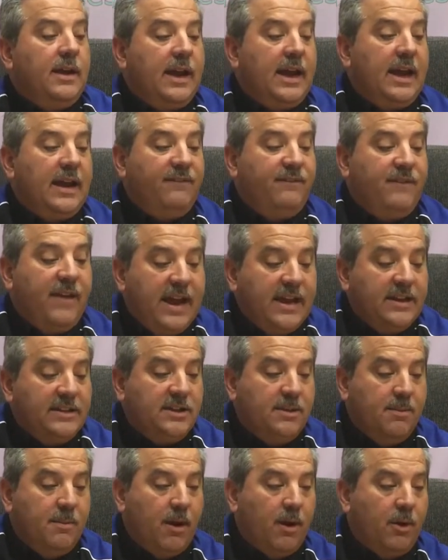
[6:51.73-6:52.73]

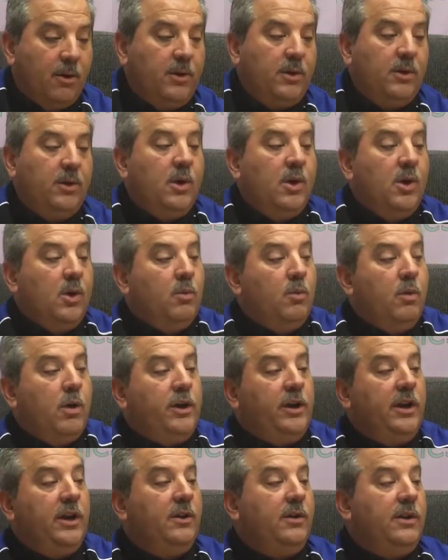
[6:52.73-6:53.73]
advanced mode, where
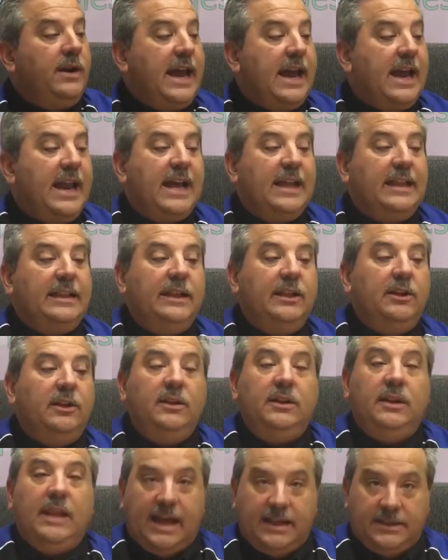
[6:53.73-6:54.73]
you get a little
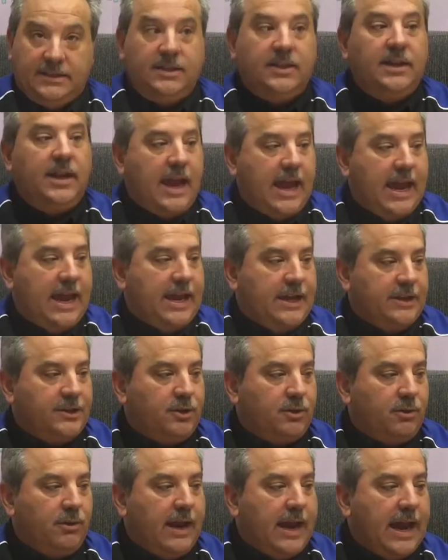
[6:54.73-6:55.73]
less
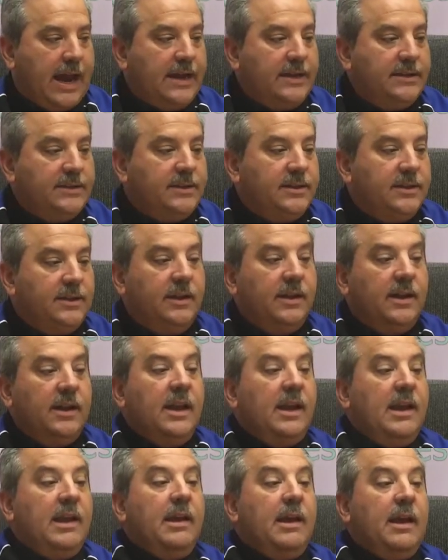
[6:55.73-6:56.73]

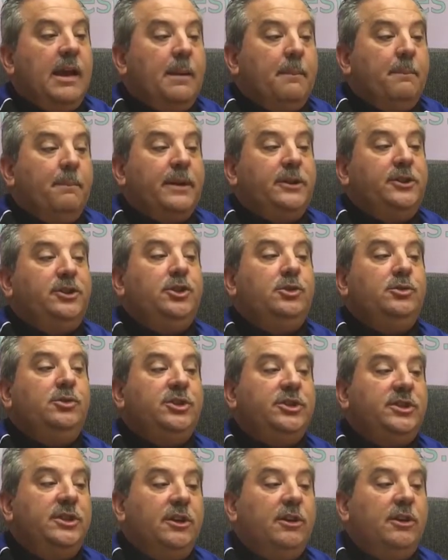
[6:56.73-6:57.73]
AS3X, but you
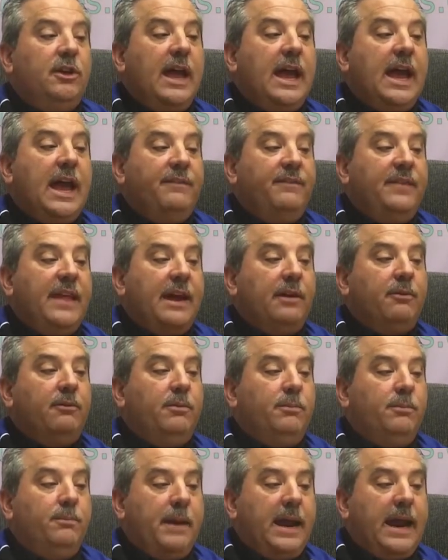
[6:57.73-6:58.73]
still have that
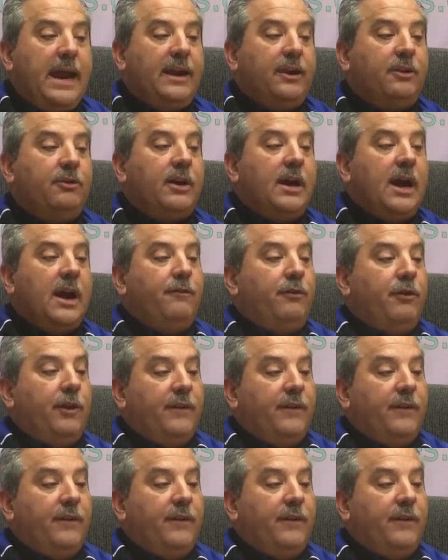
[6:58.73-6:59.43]
panic recovery.